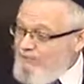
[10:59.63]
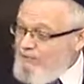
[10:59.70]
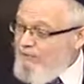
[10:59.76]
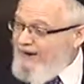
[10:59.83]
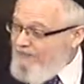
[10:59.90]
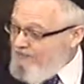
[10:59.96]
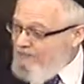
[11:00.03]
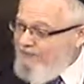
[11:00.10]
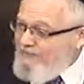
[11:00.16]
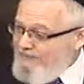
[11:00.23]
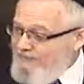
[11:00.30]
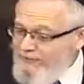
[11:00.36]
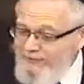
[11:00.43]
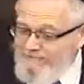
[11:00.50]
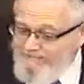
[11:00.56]
Where I'm coming
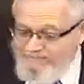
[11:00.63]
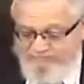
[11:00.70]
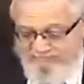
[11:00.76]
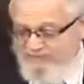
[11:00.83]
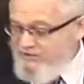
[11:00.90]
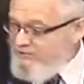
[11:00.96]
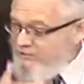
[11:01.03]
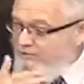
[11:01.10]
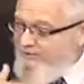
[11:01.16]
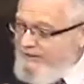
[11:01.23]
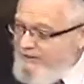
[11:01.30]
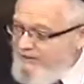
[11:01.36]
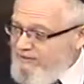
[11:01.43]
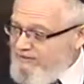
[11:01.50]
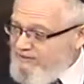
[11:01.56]
from, this is all
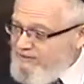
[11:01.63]
meaningless.